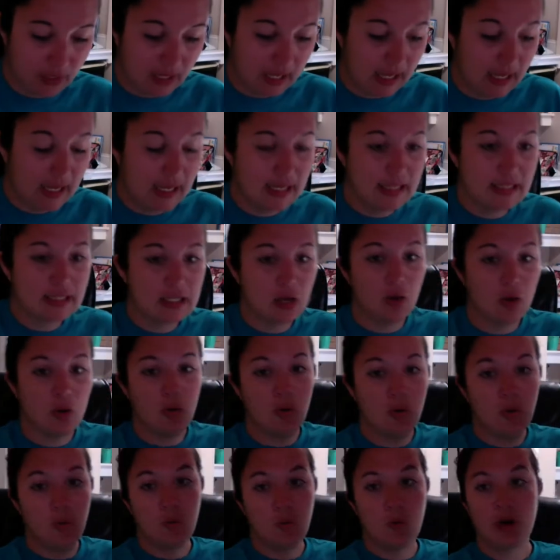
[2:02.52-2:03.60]
is
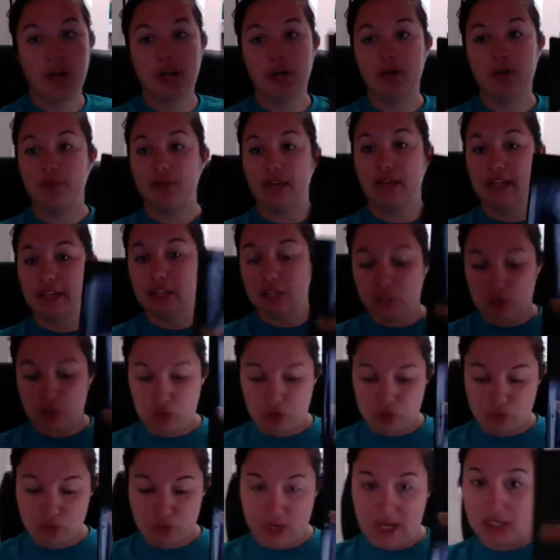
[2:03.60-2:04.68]
we're going to read this
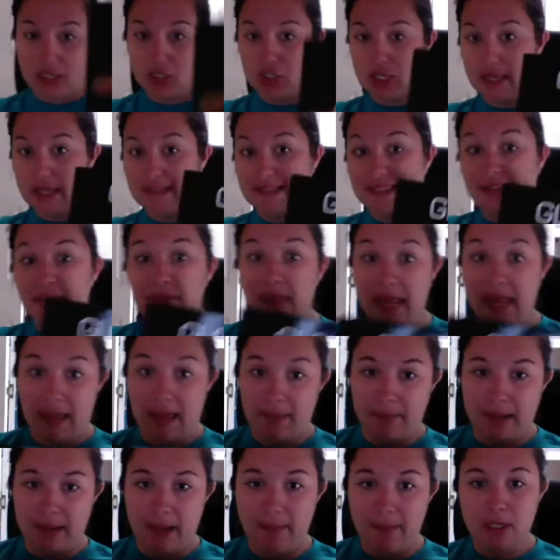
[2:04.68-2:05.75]
story in just a minute,
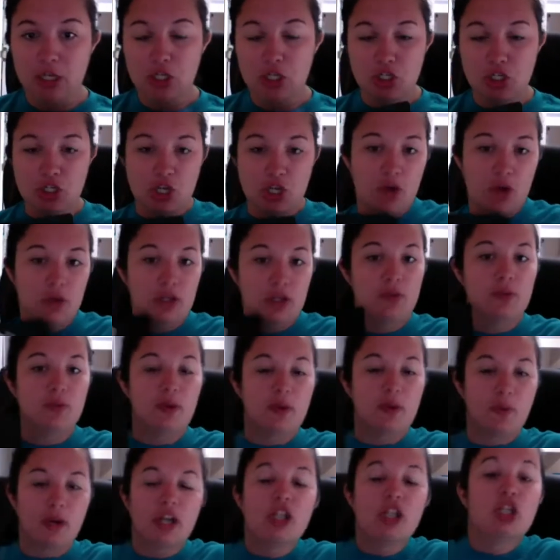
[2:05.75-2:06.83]
but I'm going to show you,
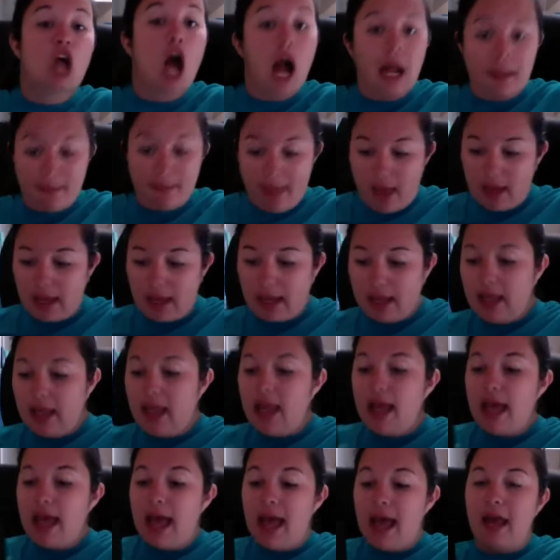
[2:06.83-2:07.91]
we're going to talk about it,
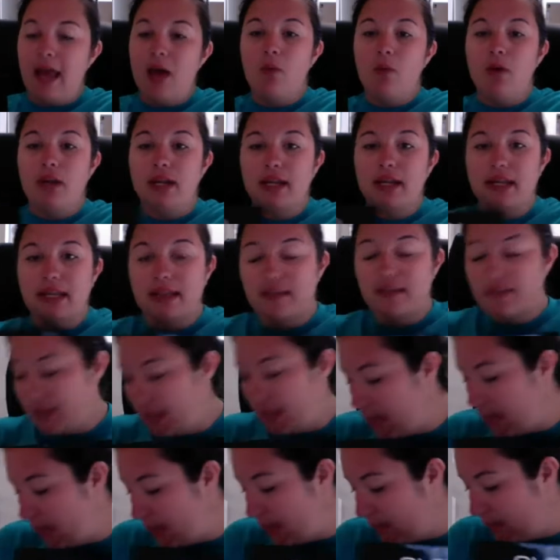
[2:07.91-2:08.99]
and I want
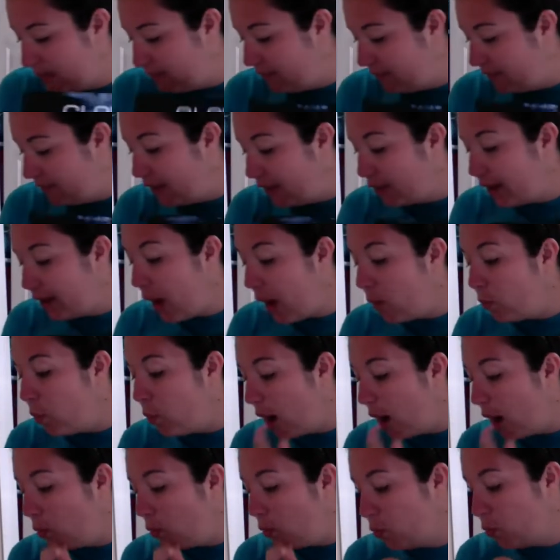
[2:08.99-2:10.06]
to figure out
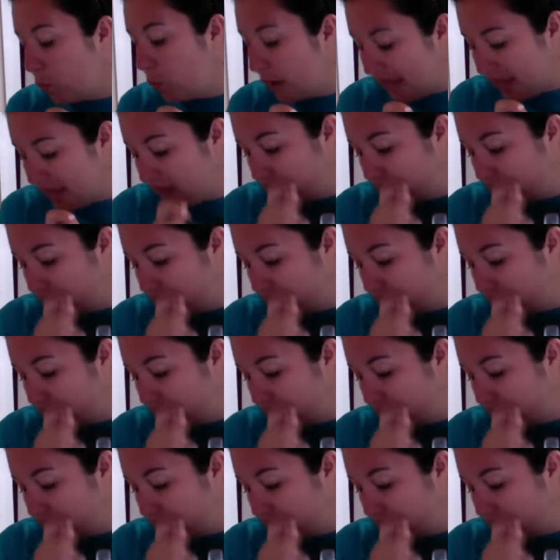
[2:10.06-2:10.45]
what we